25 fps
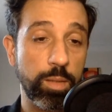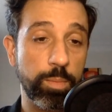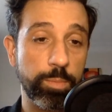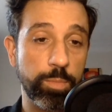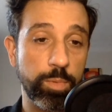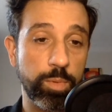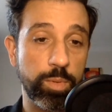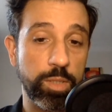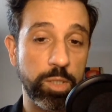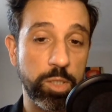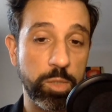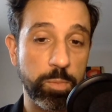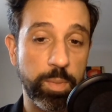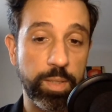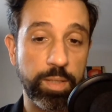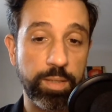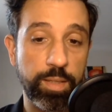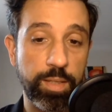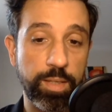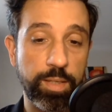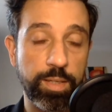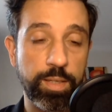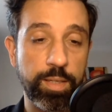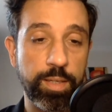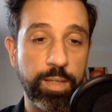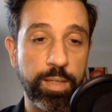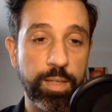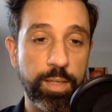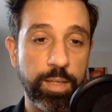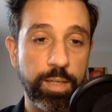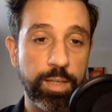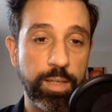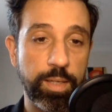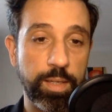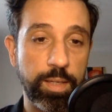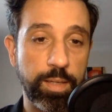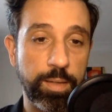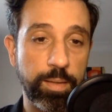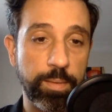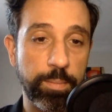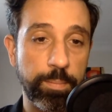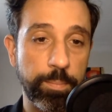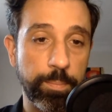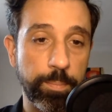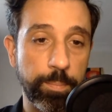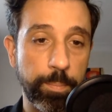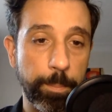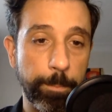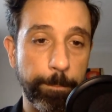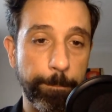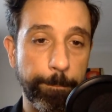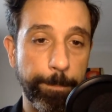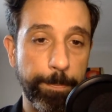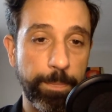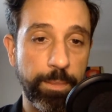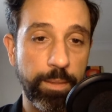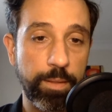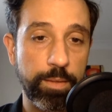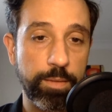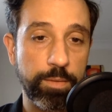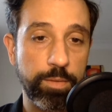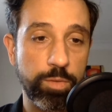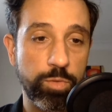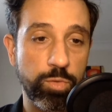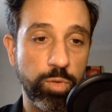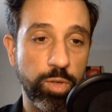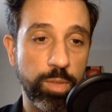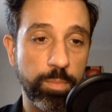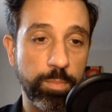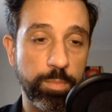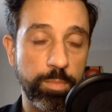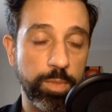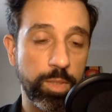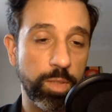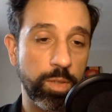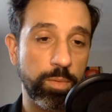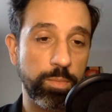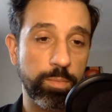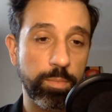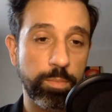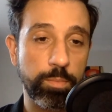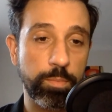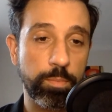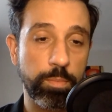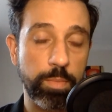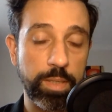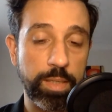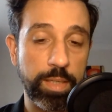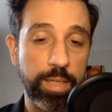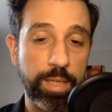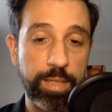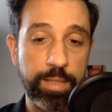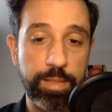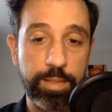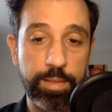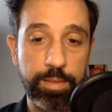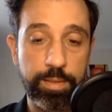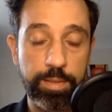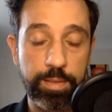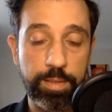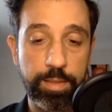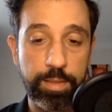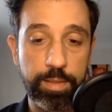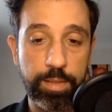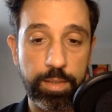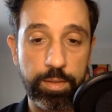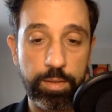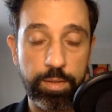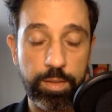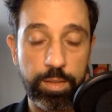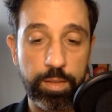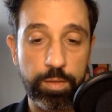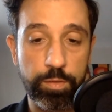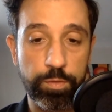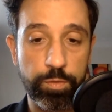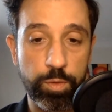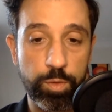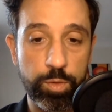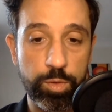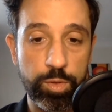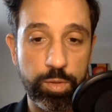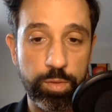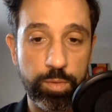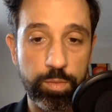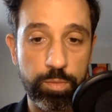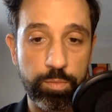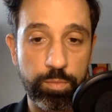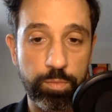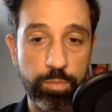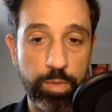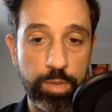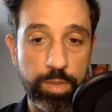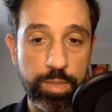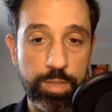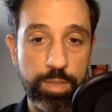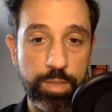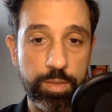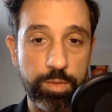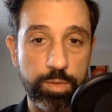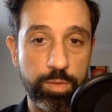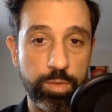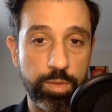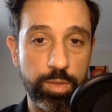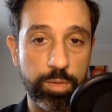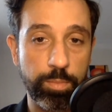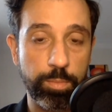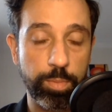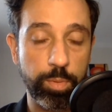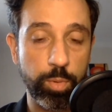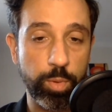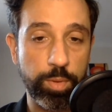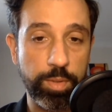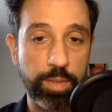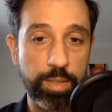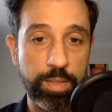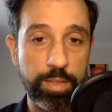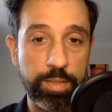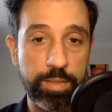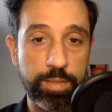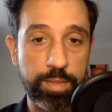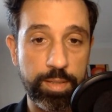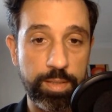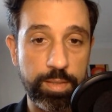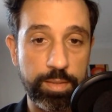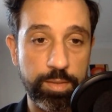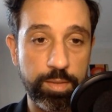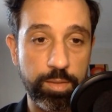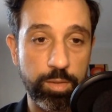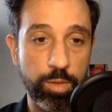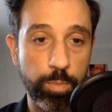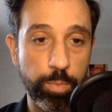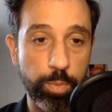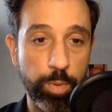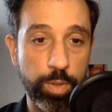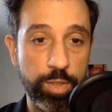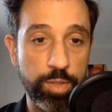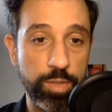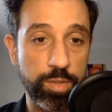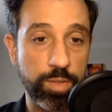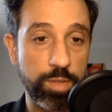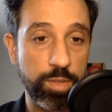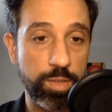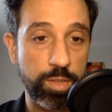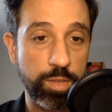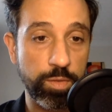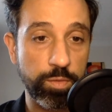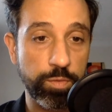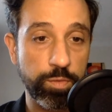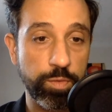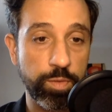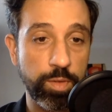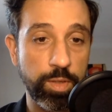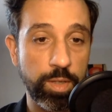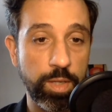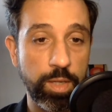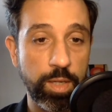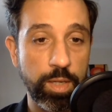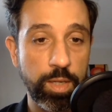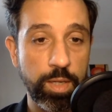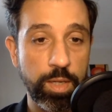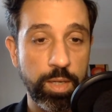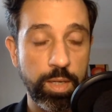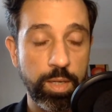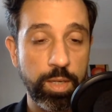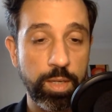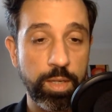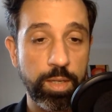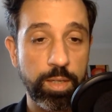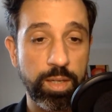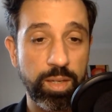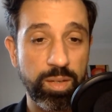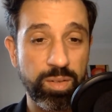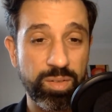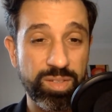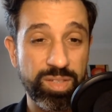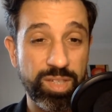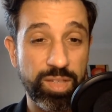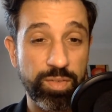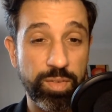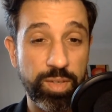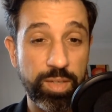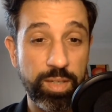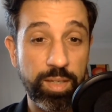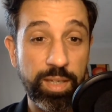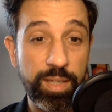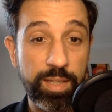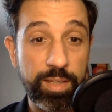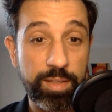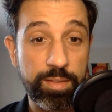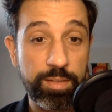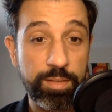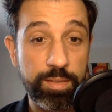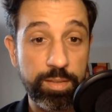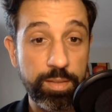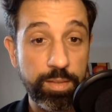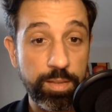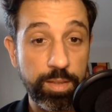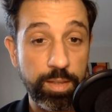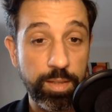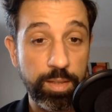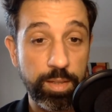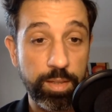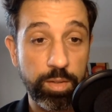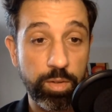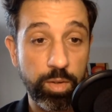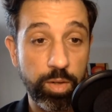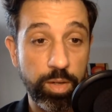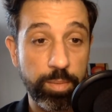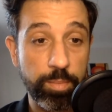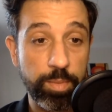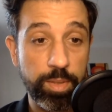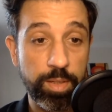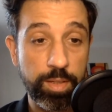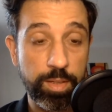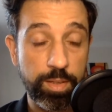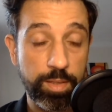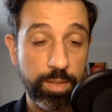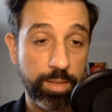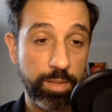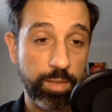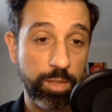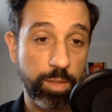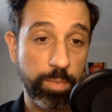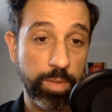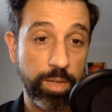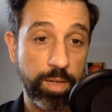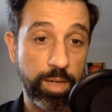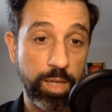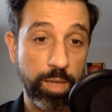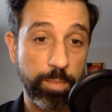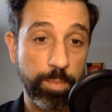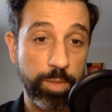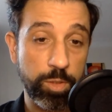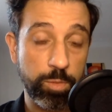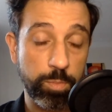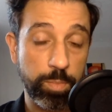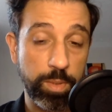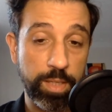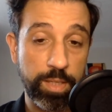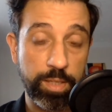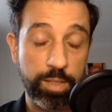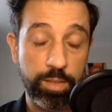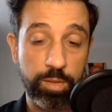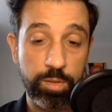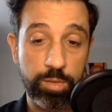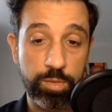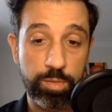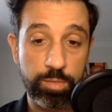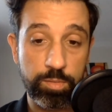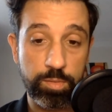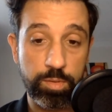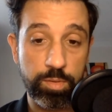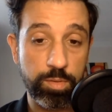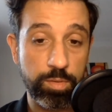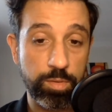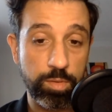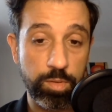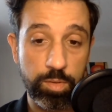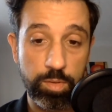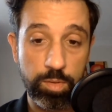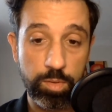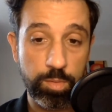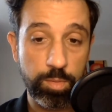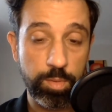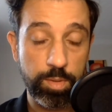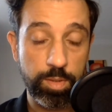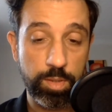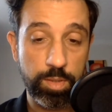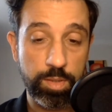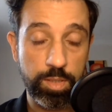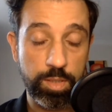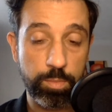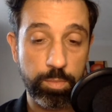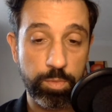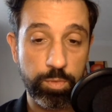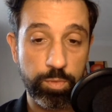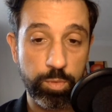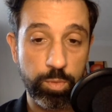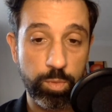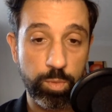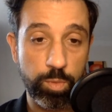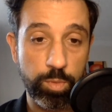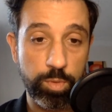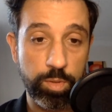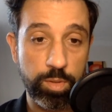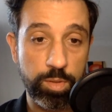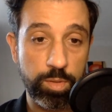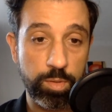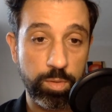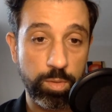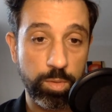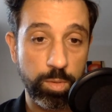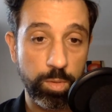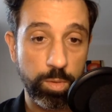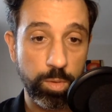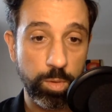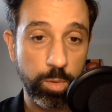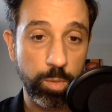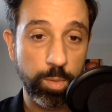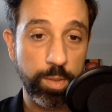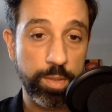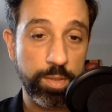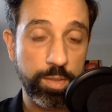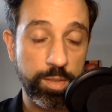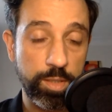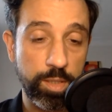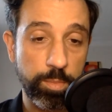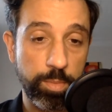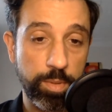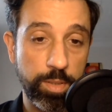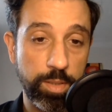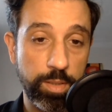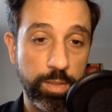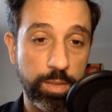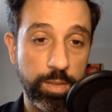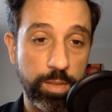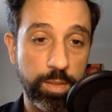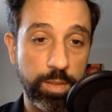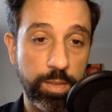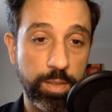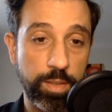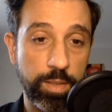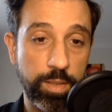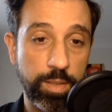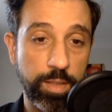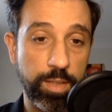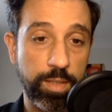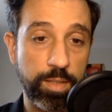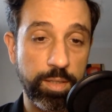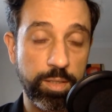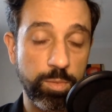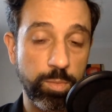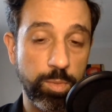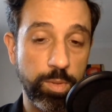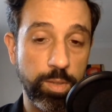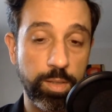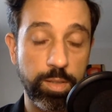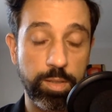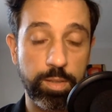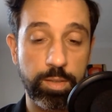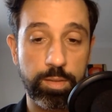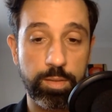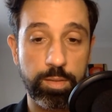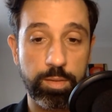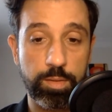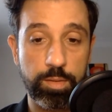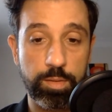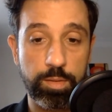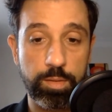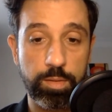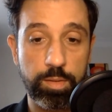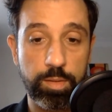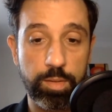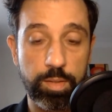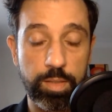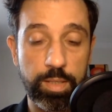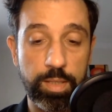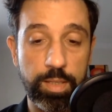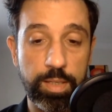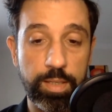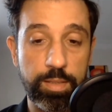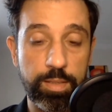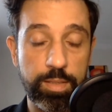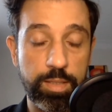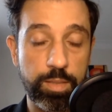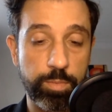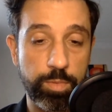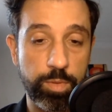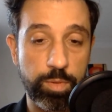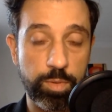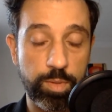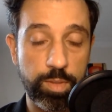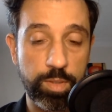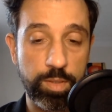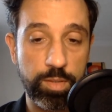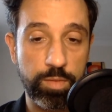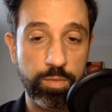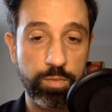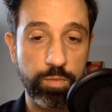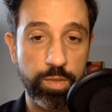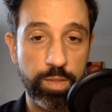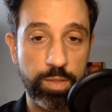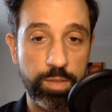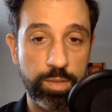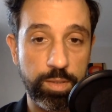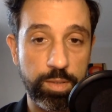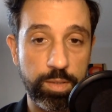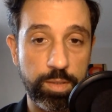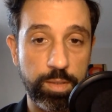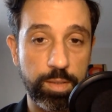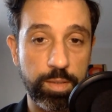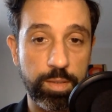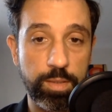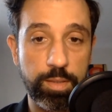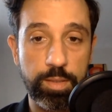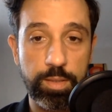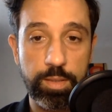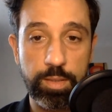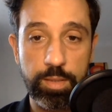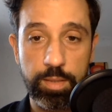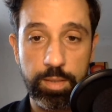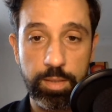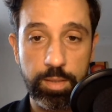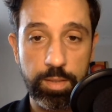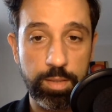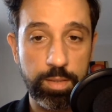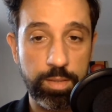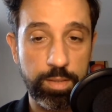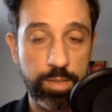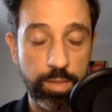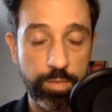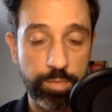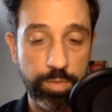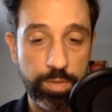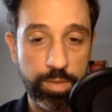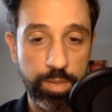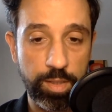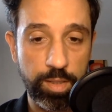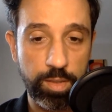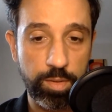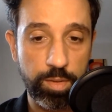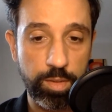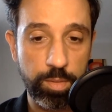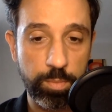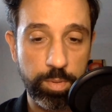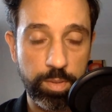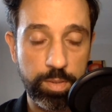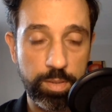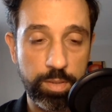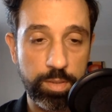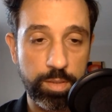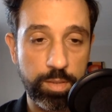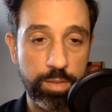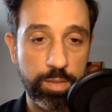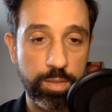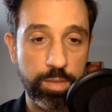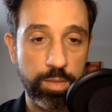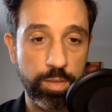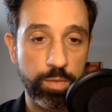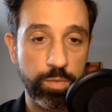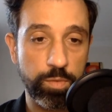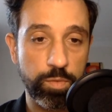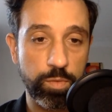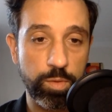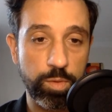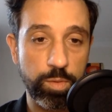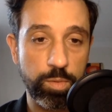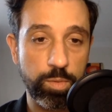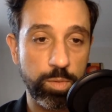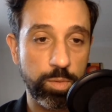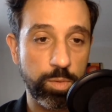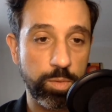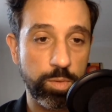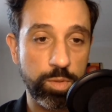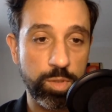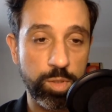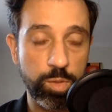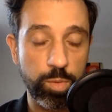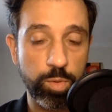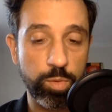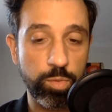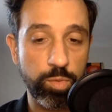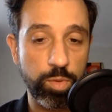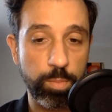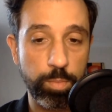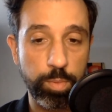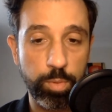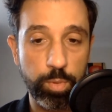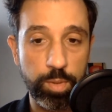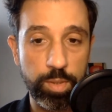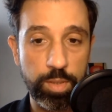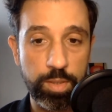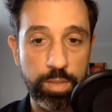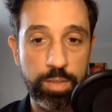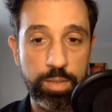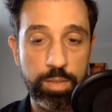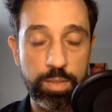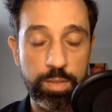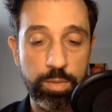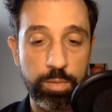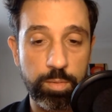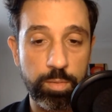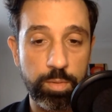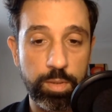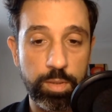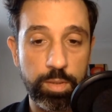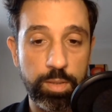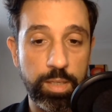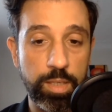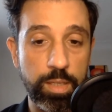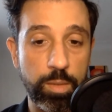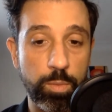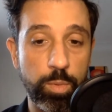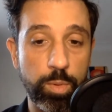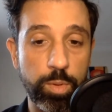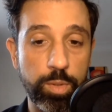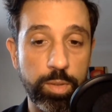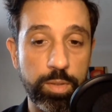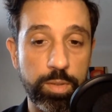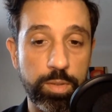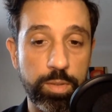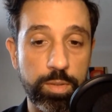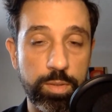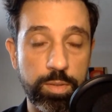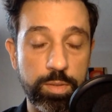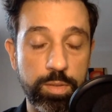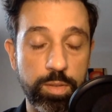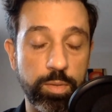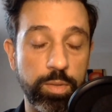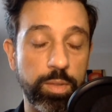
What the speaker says: You'd expect that to try and mitigate any future risk to their employees and to the operation itself. Now, CV is a nightmare. No matter how much planning you do, as I said before, there's always going to be a case where you're going to get someone who gets infected. It is devastating on a business if you lose 2 or 3 employees who are key workers.